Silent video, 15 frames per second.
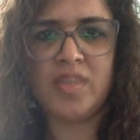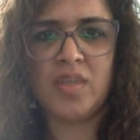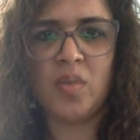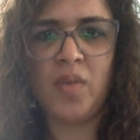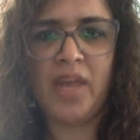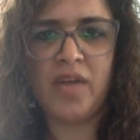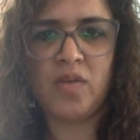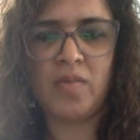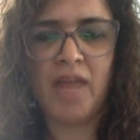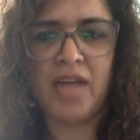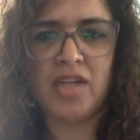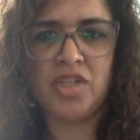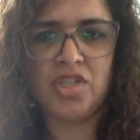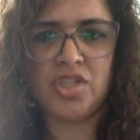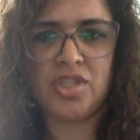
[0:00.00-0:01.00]
a way to
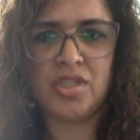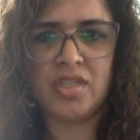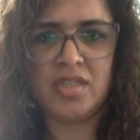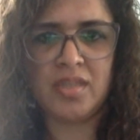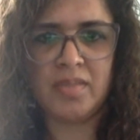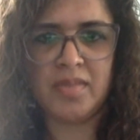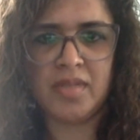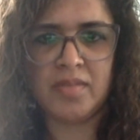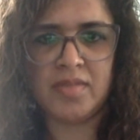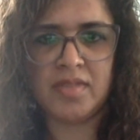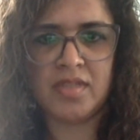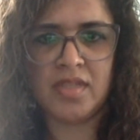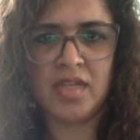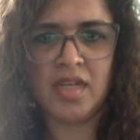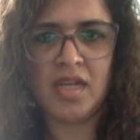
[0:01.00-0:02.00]
manage the
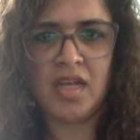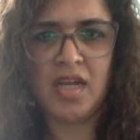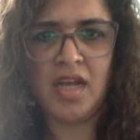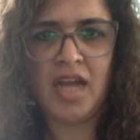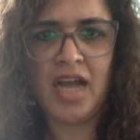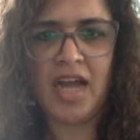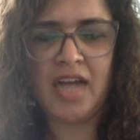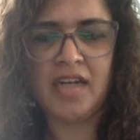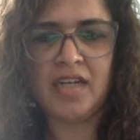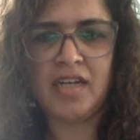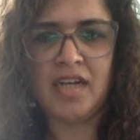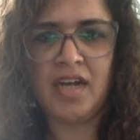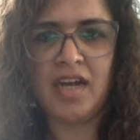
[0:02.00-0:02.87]
symptoms. And